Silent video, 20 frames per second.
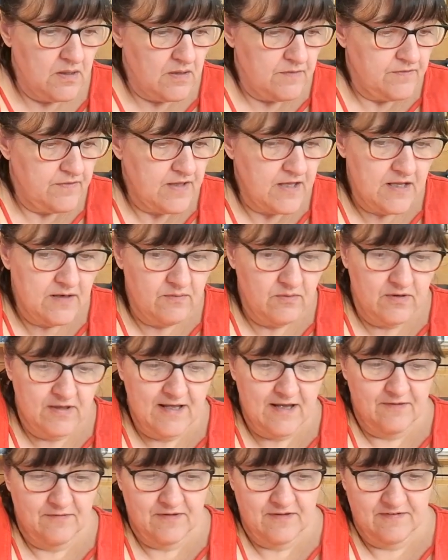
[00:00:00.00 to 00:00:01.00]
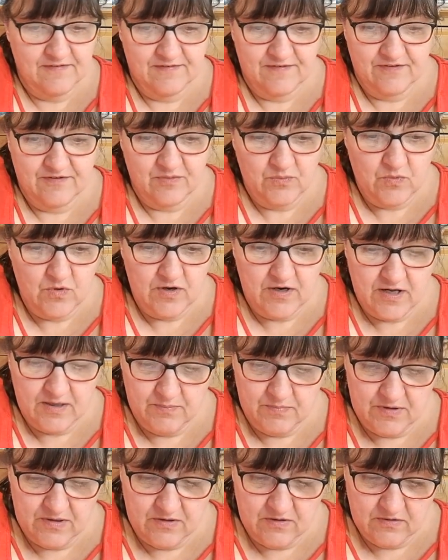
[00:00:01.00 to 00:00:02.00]
Then, now this is the one I've
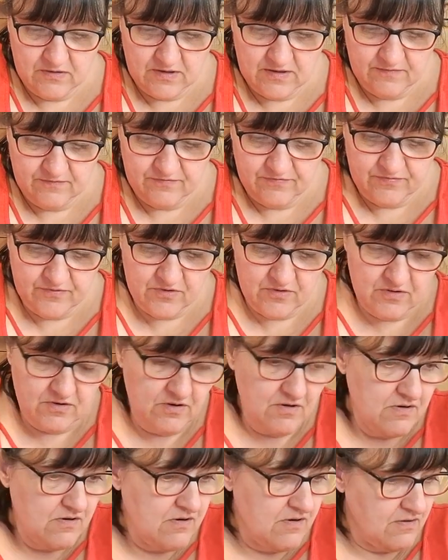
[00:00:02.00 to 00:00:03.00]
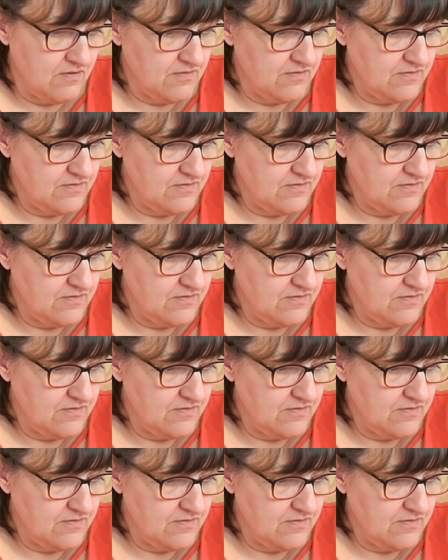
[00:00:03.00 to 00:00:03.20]
been looking for.